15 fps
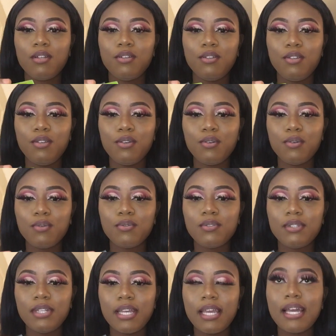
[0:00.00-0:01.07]
New
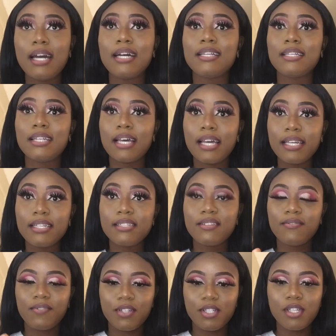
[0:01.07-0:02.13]
Day and Night
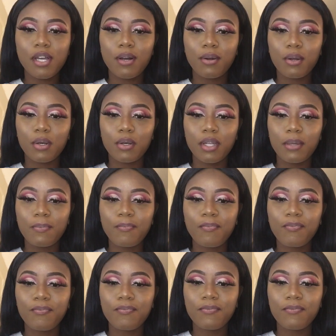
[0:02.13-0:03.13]
Facial Cream.